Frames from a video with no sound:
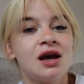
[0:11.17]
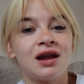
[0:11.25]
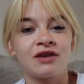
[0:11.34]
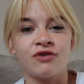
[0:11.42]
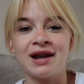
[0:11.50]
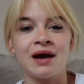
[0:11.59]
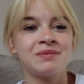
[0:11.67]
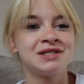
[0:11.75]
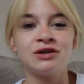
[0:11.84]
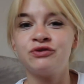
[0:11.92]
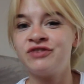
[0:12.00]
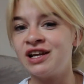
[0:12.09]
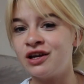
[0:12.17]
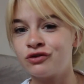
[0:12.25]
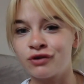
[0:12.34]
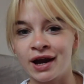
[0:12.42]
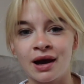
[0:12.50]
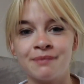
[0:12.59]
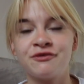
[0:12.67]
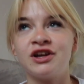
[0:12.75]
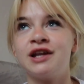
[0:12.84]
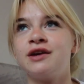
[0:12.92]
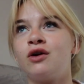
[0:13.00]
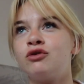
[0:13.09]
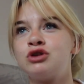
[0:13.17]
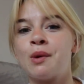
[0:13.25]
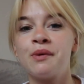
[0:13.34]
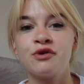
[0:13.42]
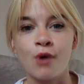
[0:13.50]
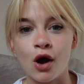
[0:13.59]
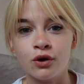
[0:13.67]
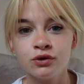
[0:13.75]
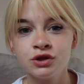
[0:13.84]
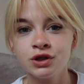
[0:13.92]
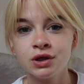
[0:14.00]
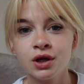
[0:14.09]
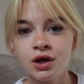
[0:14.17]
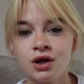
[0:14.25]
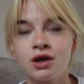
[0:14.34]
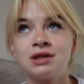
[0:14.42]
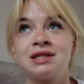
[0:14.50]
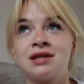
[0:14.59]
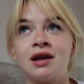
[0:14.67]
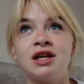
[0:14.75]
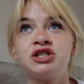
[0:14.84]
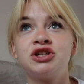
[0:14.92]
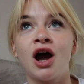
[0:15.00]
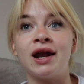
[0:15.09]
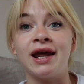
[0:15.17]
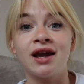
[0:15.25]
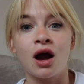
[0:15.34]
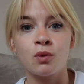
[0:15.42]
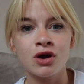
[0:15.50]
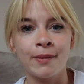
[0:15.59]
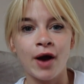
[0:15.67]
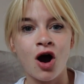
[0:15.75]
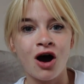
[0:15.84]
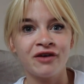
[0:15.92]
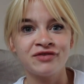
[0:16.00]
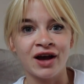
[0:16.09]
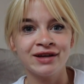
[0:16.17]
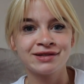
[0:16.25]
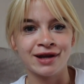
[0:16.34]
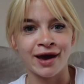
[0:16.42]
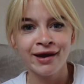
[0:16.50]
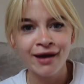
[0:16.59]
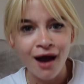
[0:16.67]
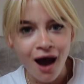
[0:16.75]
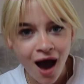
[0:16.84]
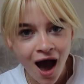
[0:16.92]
Like right now, I'm still feeling great. I'm feeling on top of the world because the sun is shining. I woke up at 9:30 today.